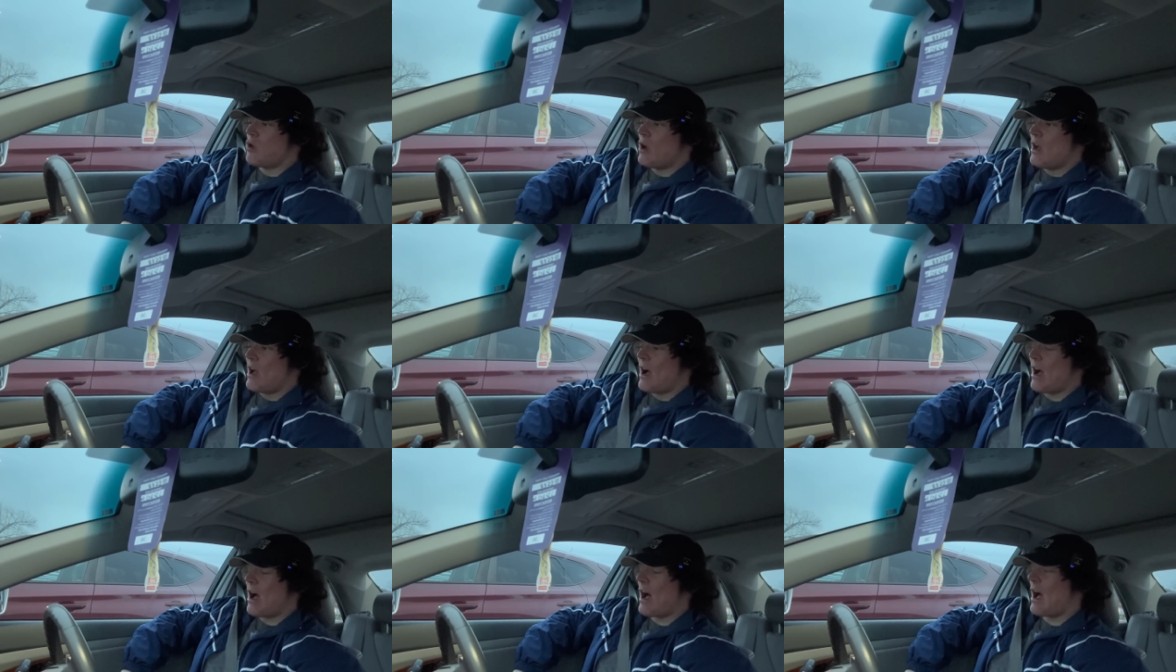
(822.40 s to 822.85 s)

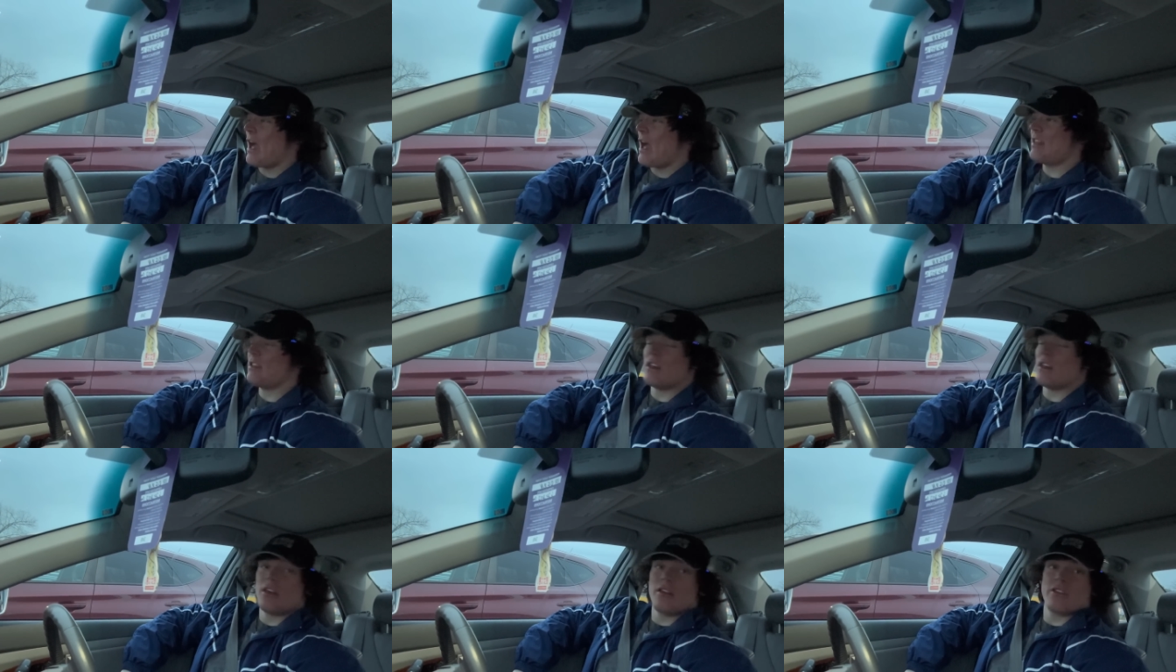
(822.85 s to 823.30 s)

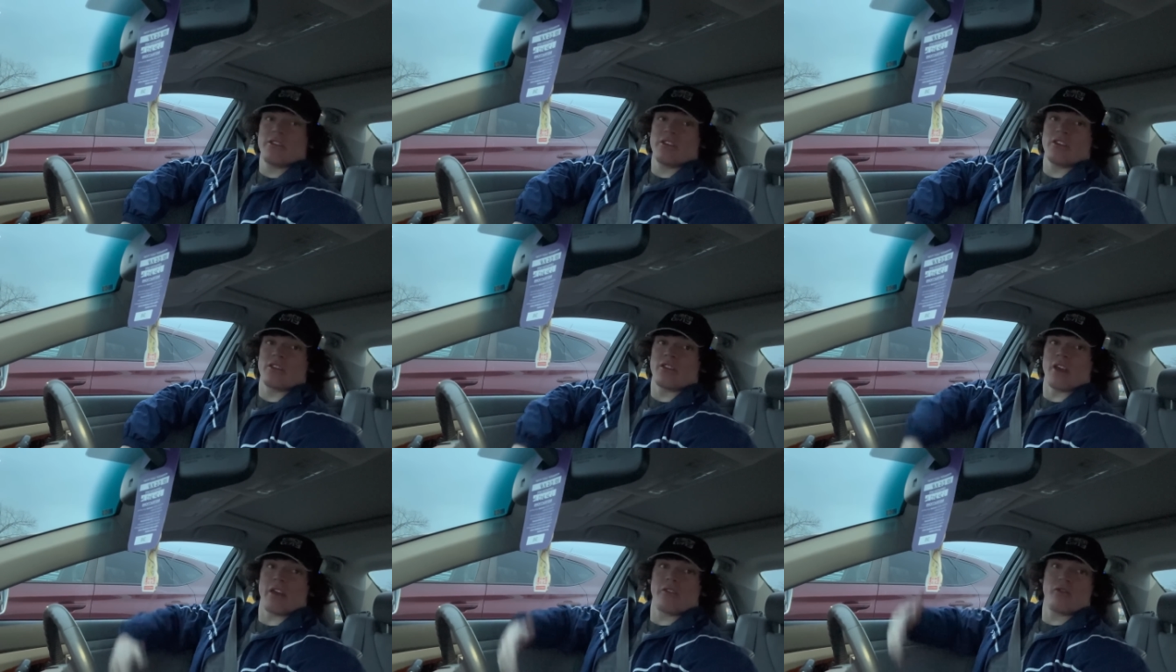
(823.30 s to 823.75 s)
Highly
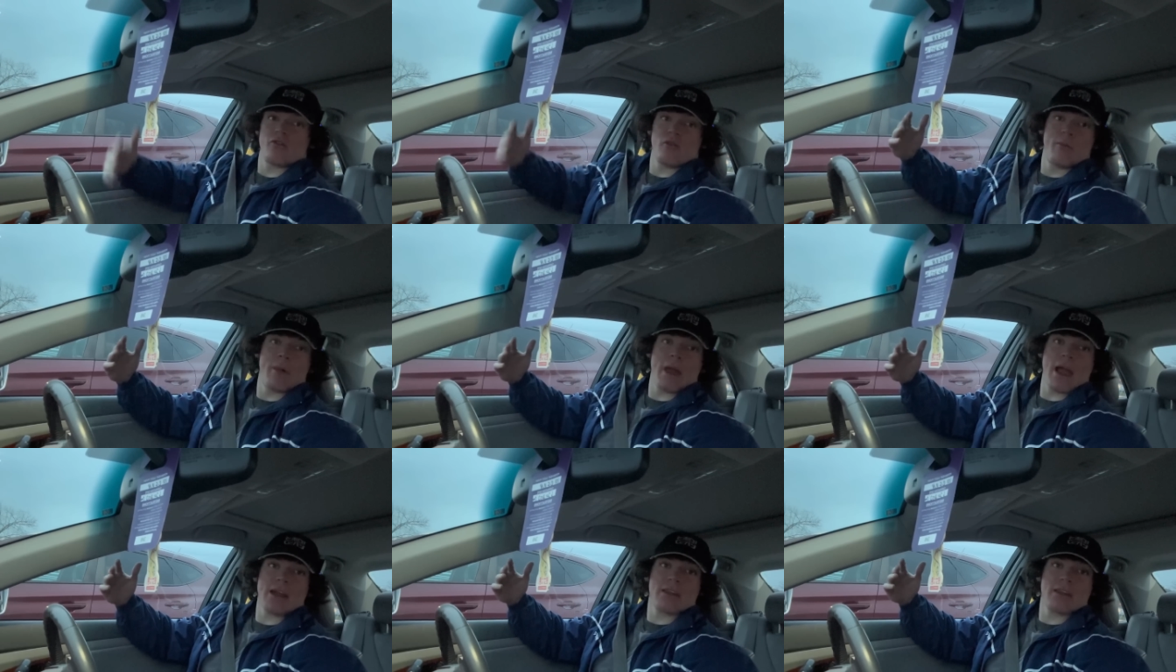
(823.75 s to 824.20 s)
successful
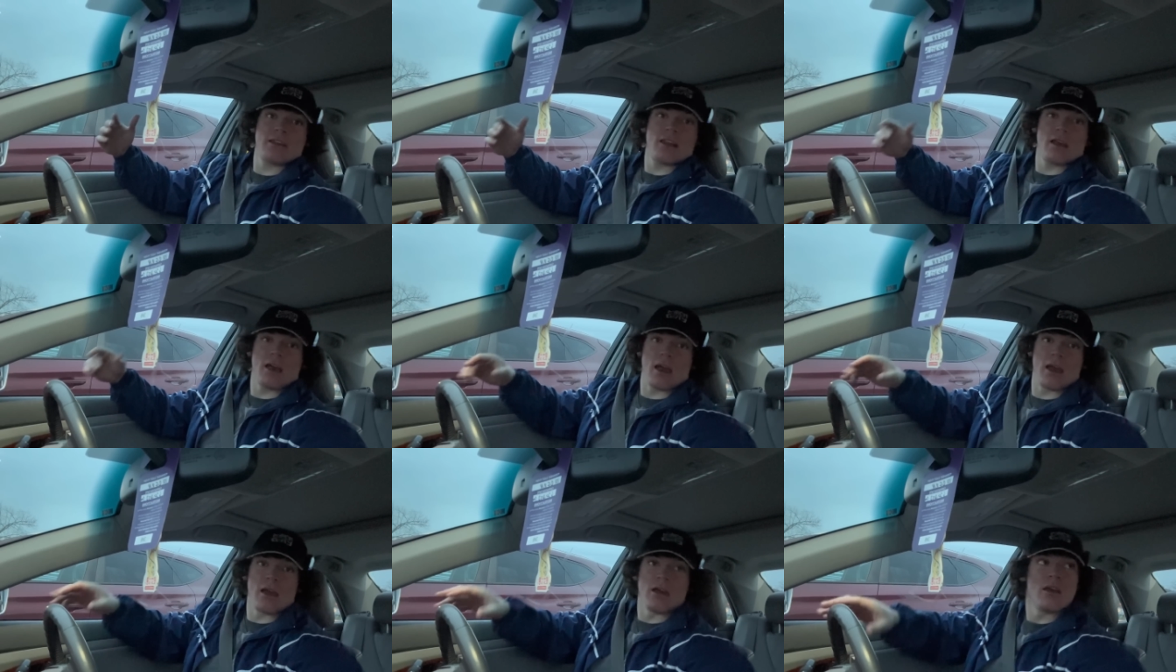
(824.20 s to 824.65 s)
back
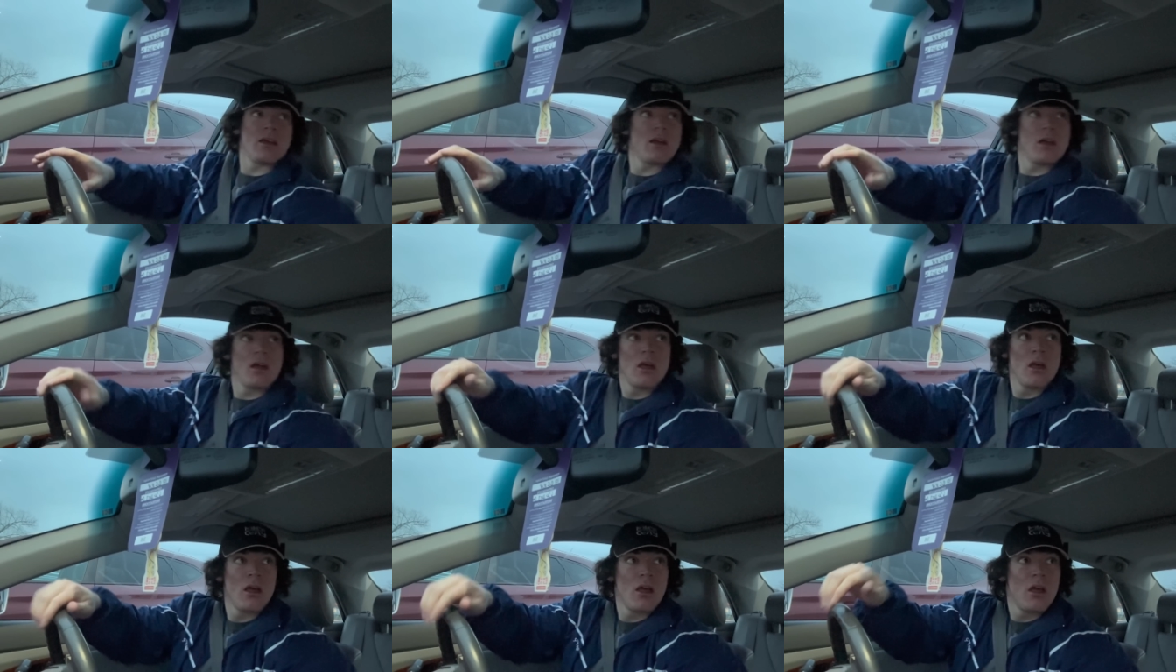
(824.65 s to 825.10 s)
day,
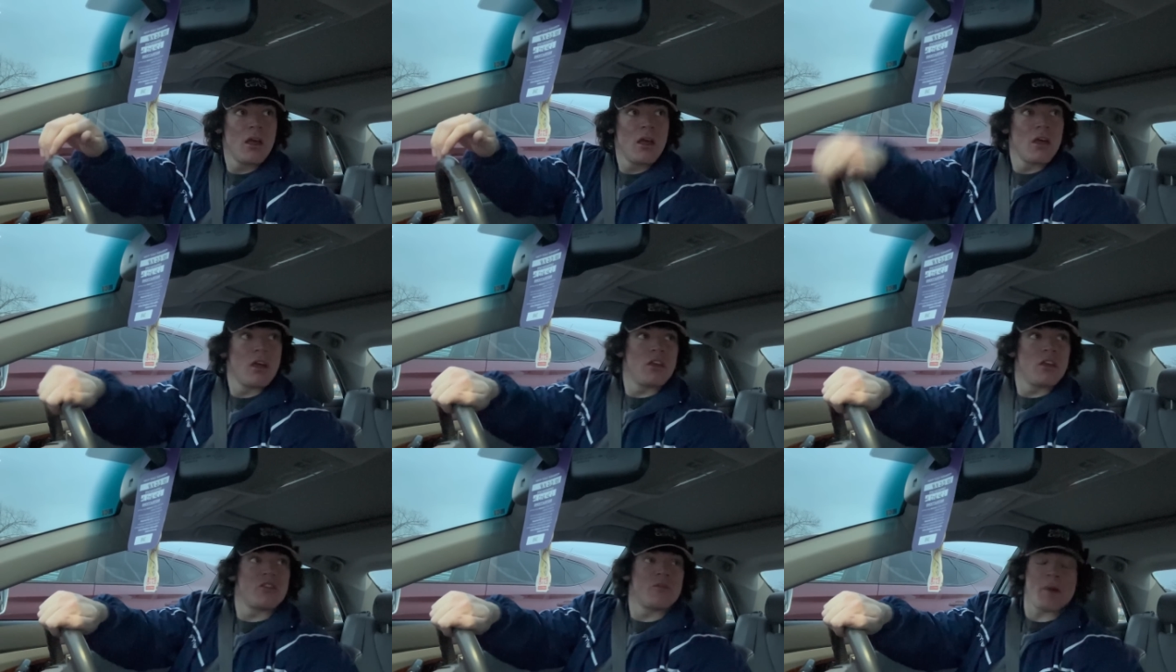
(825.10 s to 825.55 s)

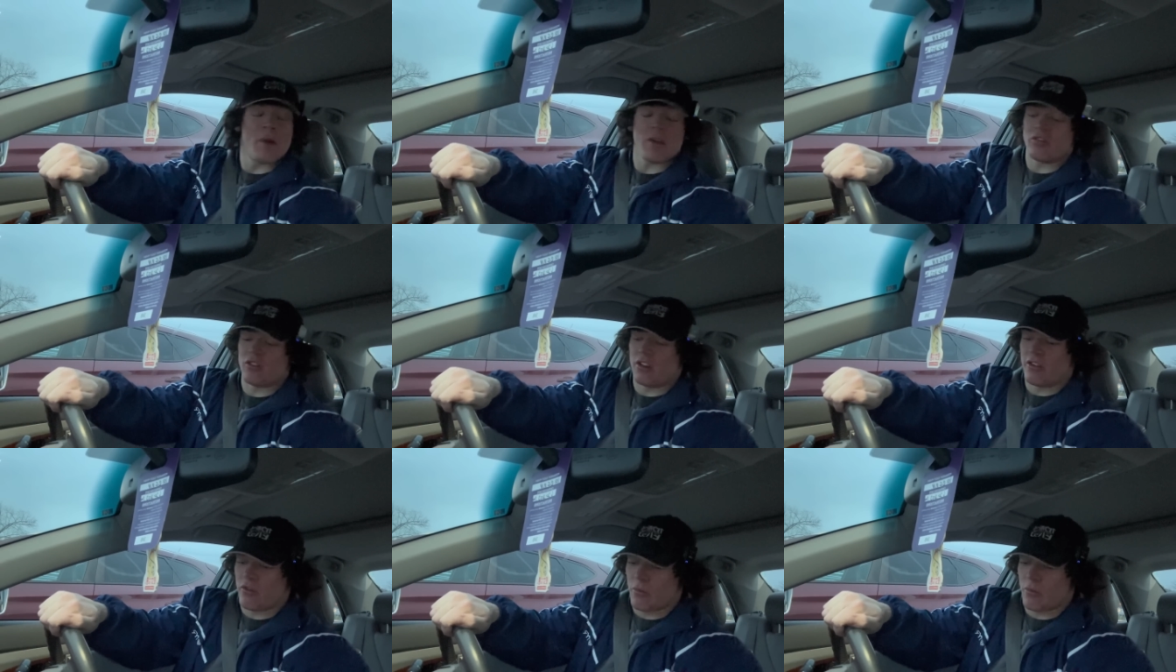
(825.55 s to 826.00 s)
especially for